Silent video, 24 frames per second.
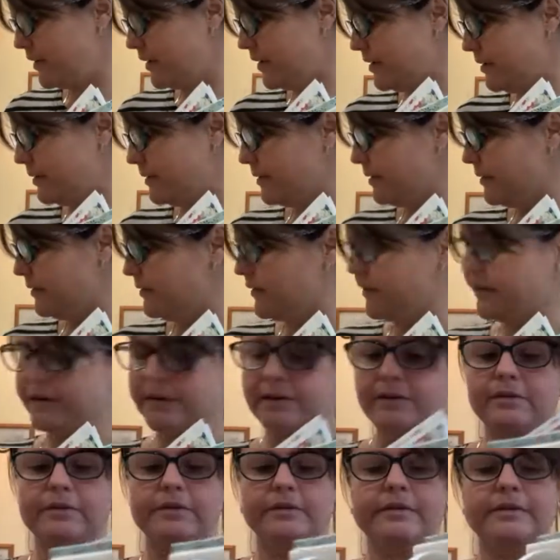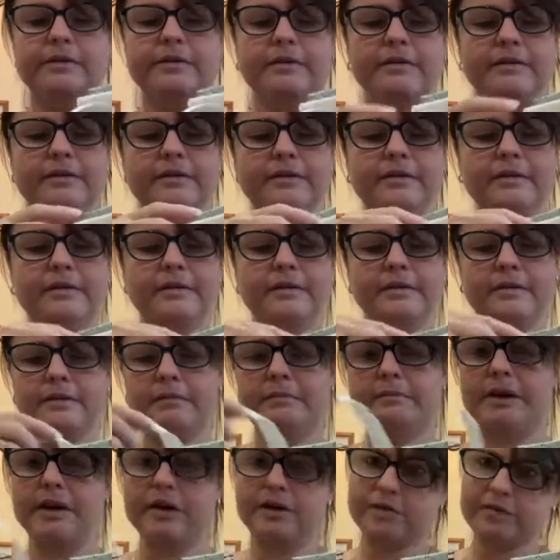your little
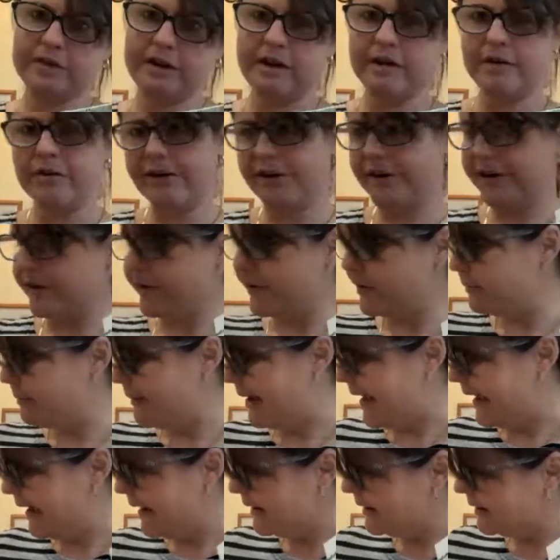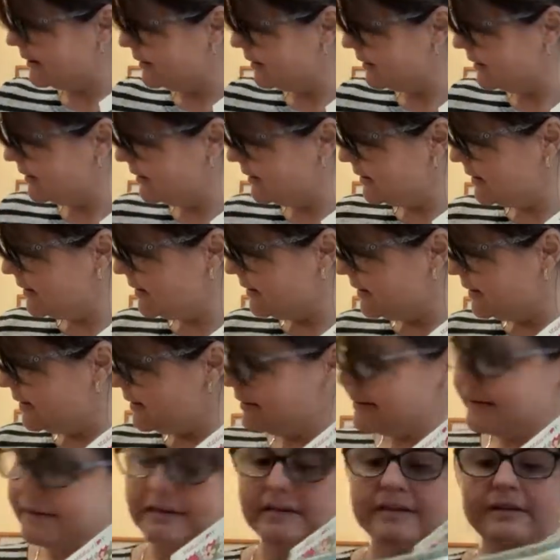mug rug or your little bag.
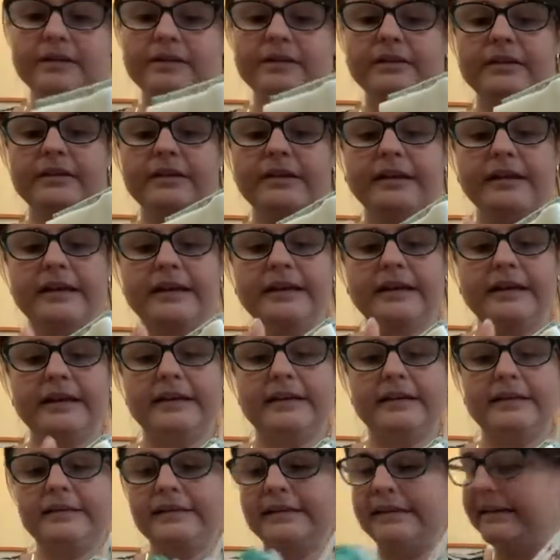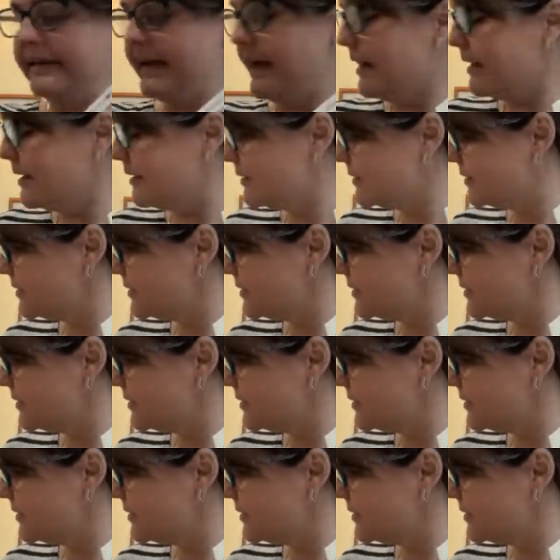And yeah,